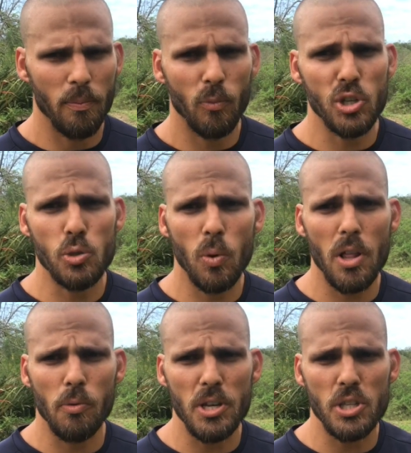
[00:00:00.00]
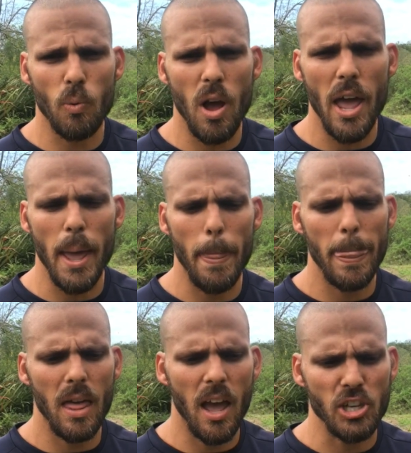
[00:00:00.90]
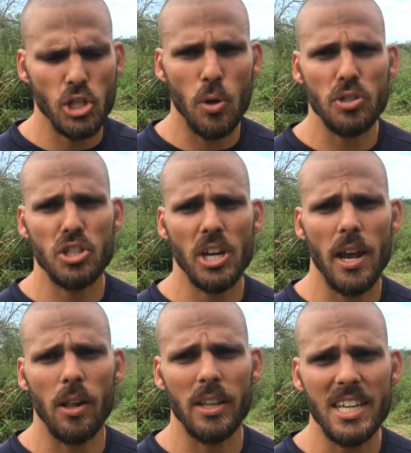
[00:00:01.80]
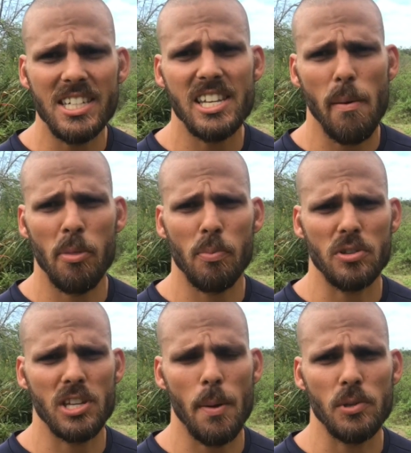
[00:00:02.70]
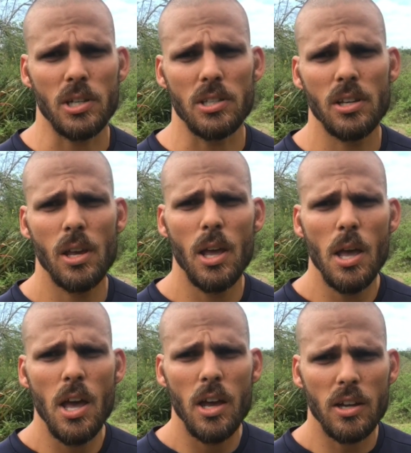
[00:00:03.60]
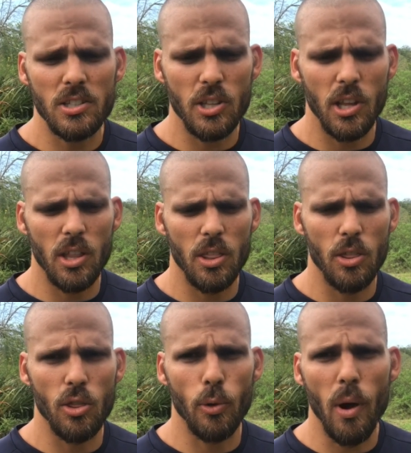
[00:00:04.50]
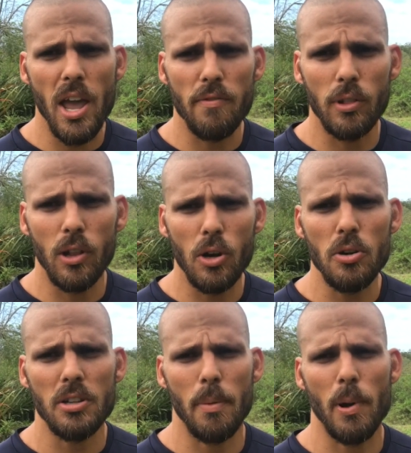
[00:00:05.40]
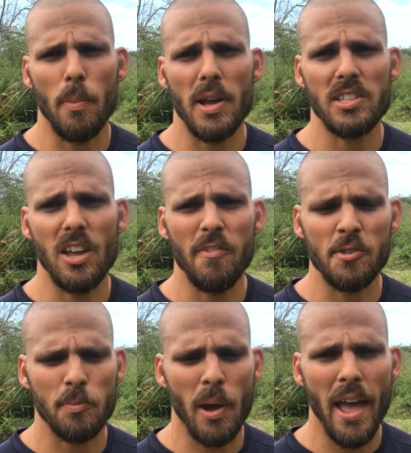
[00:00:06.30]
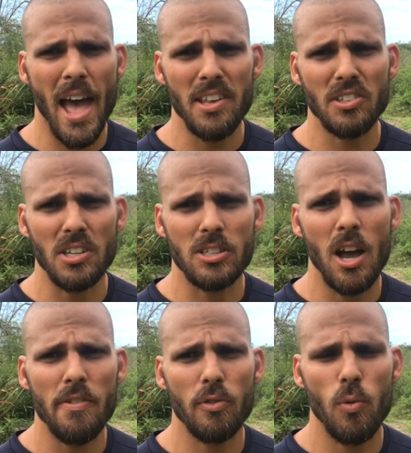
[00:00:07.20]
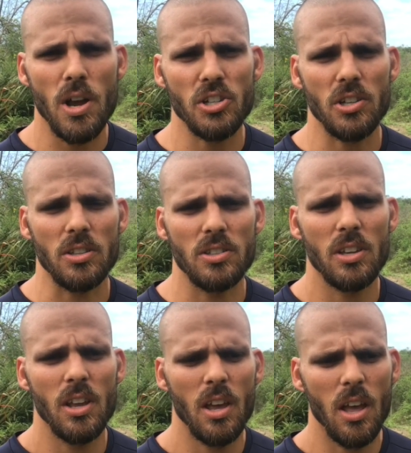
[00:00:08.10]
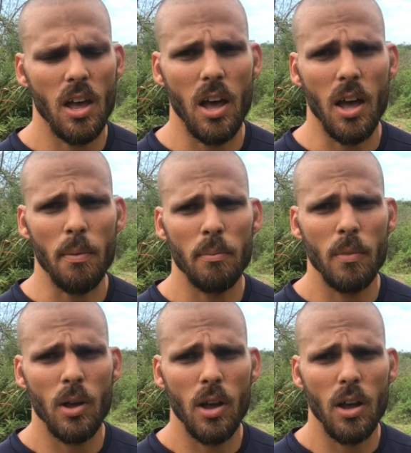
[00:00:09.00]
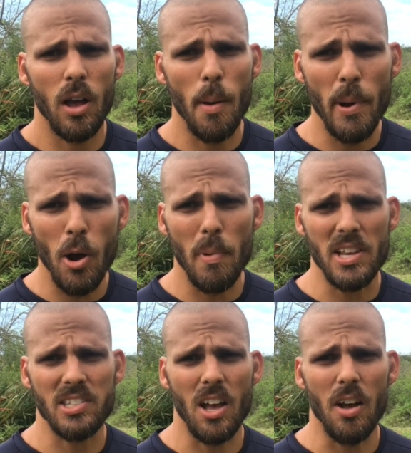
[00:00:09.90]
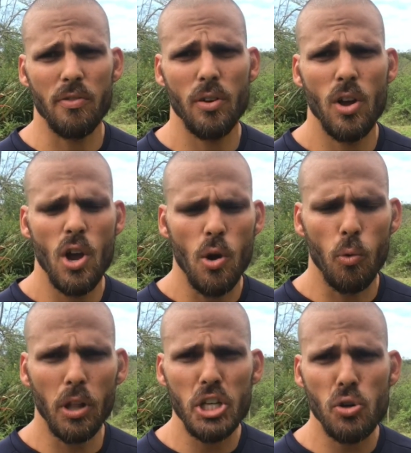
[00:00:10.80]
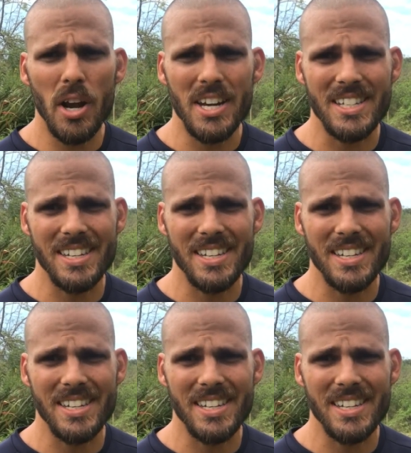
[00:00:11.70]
which is one of the reasons why I chose the channel In-Depth Perceptions, because the way I've learned about myself is by asking tough questions about myself, really trying to